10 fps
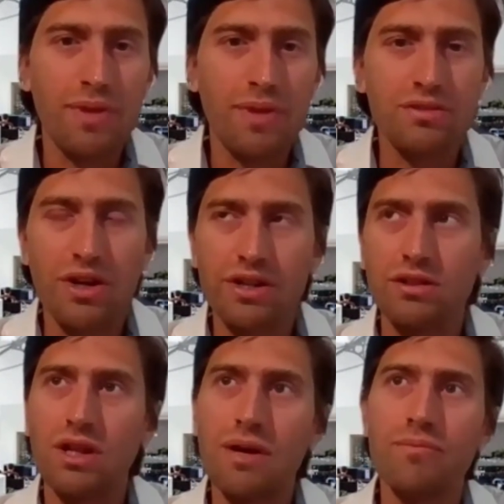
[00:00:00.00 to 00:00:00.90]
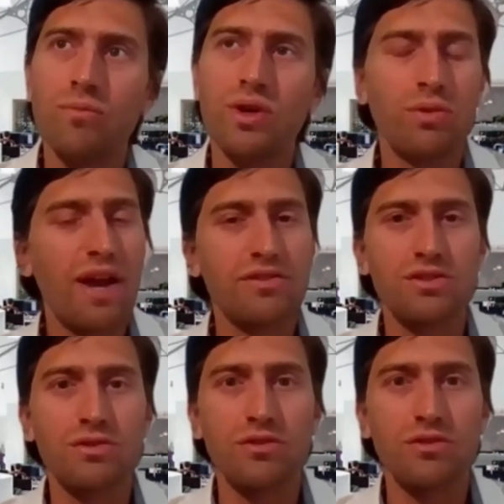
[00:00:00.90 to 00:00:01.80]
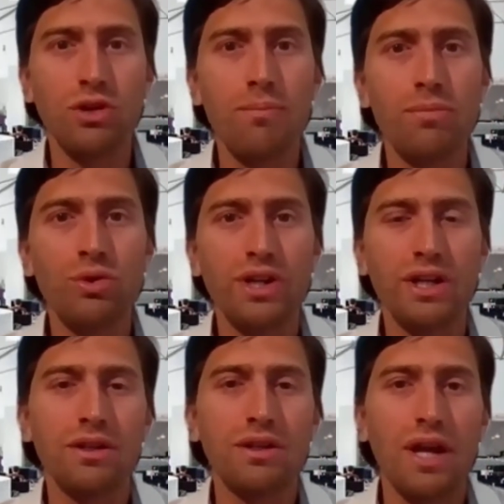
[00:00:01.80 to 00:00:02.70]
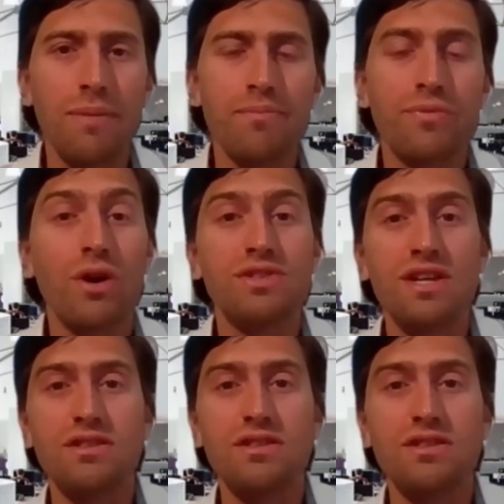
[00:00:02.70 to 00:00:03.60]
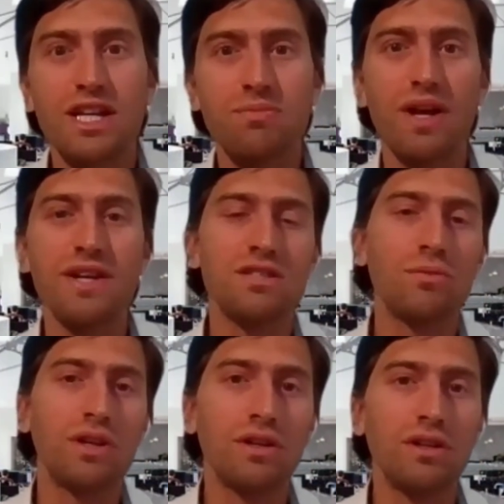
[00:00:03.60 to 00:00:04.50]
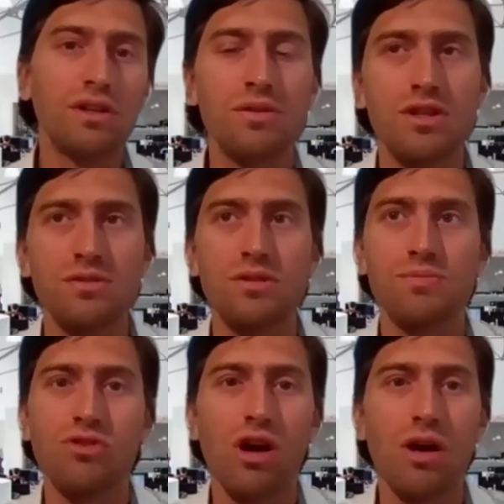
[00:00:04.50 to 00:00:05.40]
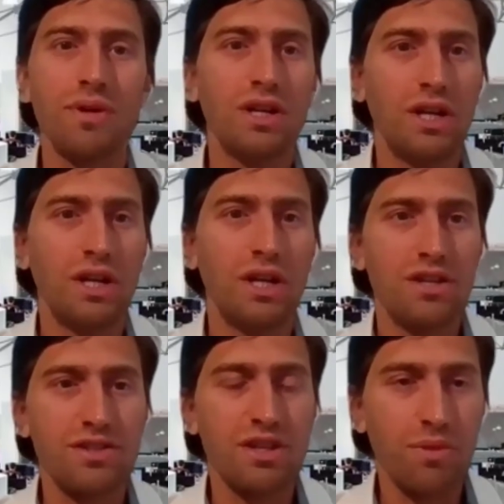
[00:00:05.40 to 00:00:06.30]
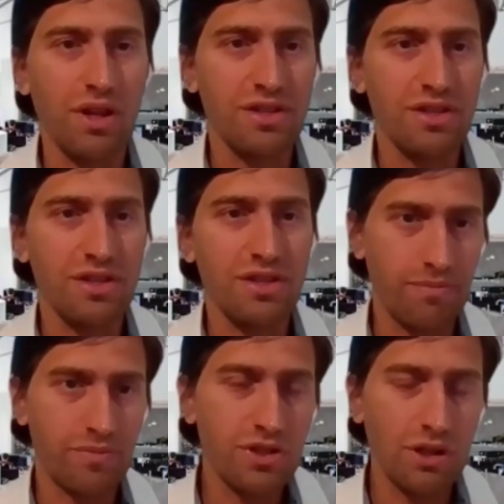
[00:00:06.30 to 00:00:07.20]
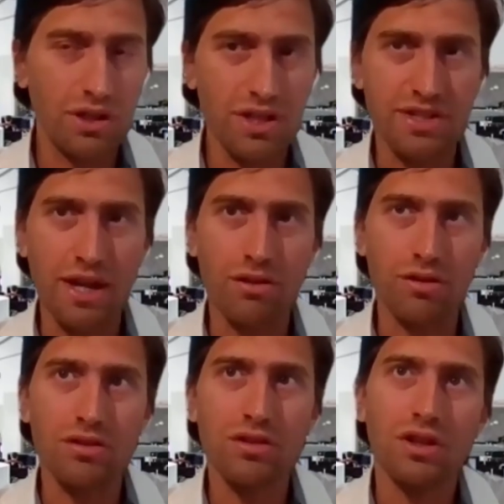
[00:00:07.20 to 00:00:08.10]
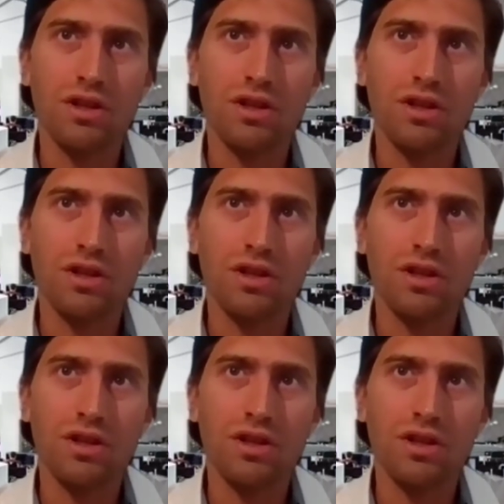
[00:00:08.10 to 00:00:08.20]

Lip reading: mention, Michael, we have a sort of full onboarding process that takes place. So when a subscriber signs up with us, certainly as Nathan